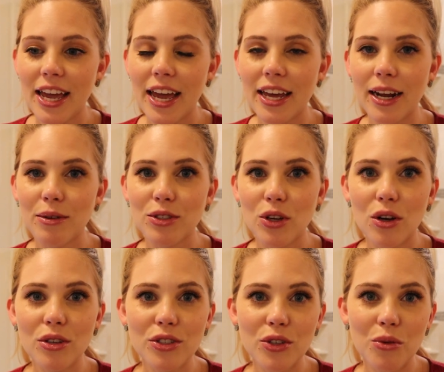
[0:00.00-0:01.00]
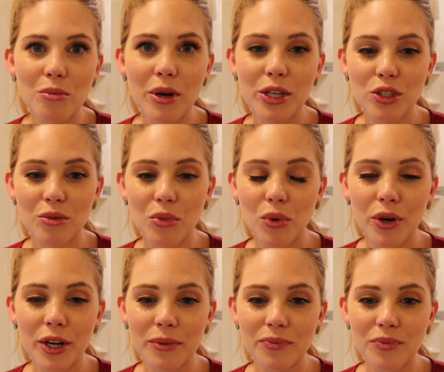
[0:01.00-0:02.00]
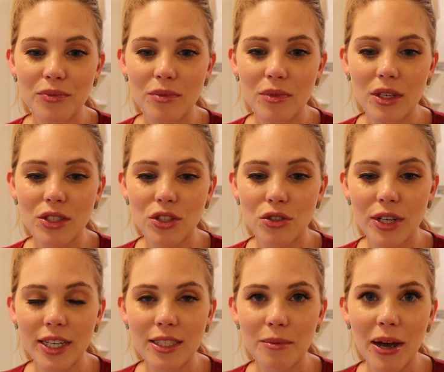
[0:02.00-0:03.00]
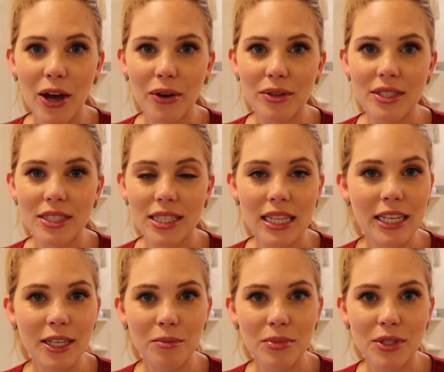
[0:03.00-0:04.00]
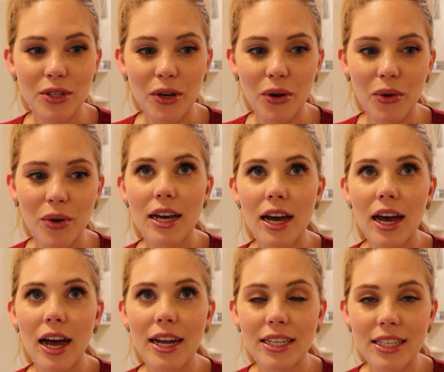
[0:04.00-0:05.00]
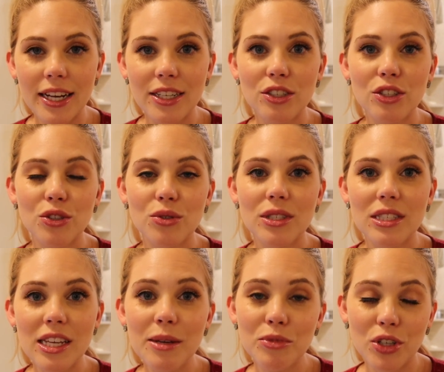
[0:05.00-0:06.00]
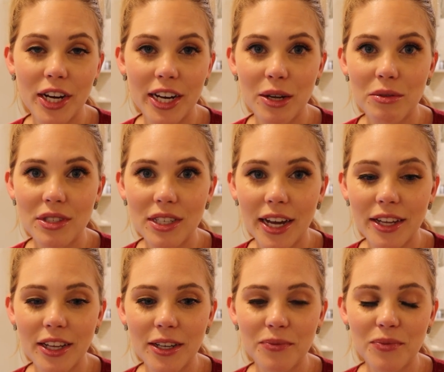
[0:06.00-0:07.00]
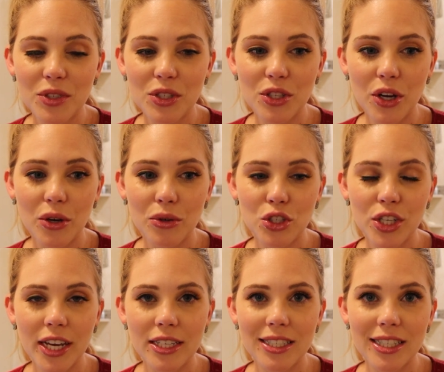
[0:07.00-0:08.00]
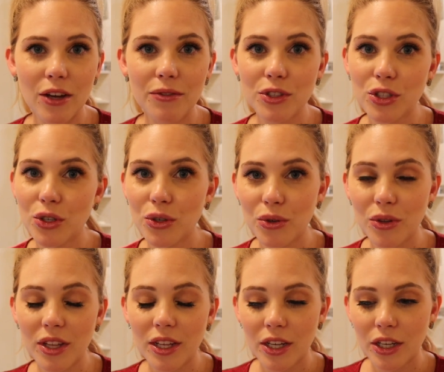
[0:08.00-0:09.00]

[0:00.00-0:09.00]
And I was also much more strict about sleep, so I decided to do sleep training with Skyla. So she had to self-soothe.